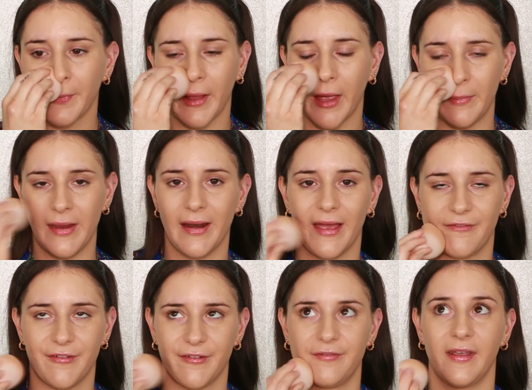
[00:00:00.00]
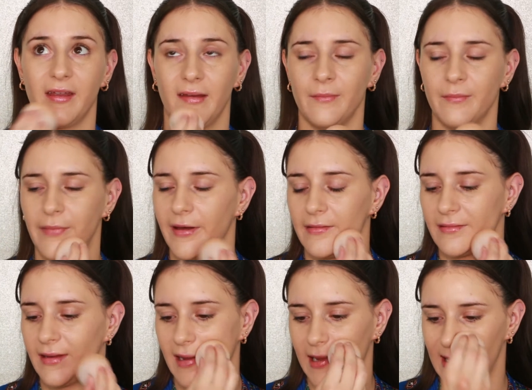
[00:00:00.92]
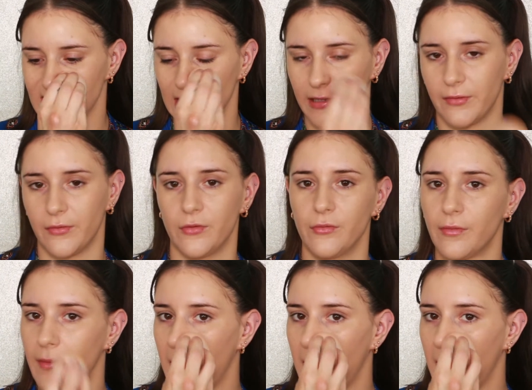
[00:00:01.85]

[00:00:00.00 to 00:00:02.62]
I mean, I have to feed him, but he has a little